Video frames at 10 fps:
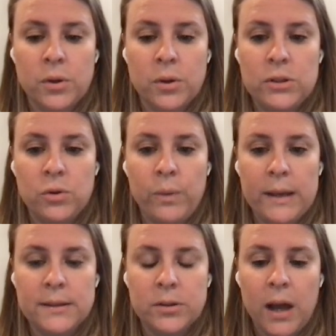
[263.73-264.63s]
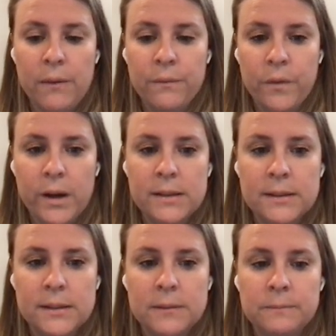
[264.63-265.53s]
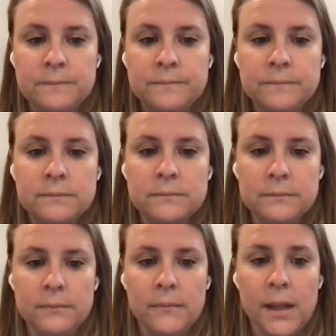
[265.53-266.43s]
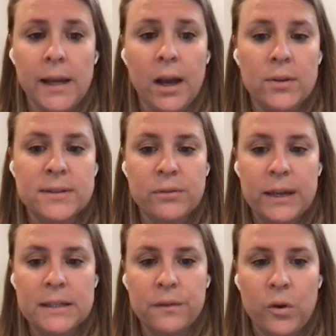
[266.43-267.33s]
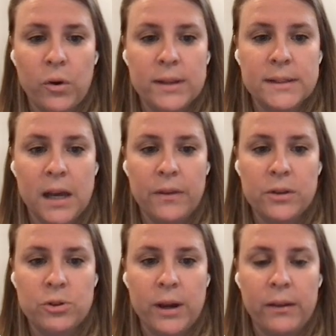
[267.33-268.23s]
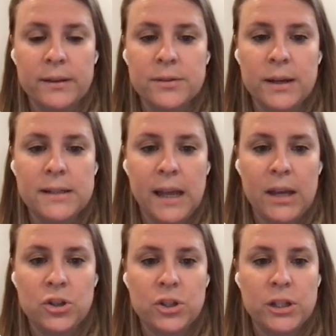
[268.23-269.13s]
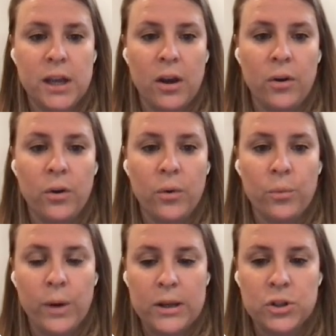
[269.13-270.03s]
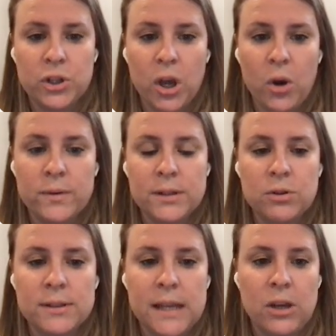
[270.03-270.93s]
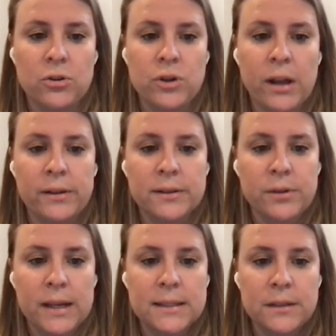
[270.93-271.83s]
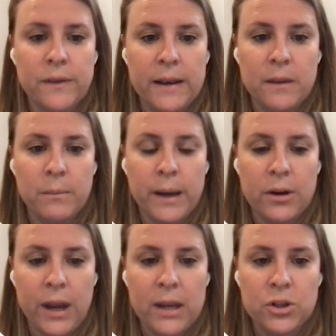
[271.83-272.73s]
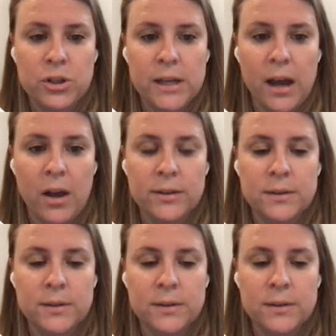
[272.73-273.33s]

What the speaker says: So I do waist circumference. I also like to focus on the triglyceride to HDL ratio. So you just take your triglycerides, divide them by your HDL.